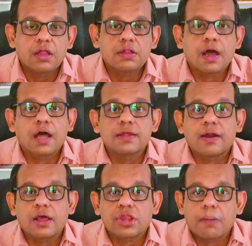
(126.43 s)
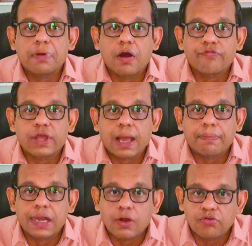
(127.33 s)
The other example of the
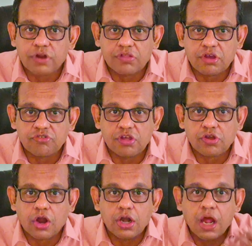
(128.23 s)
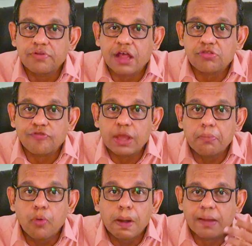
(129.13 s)
capital account transaction is called transfer of immovable.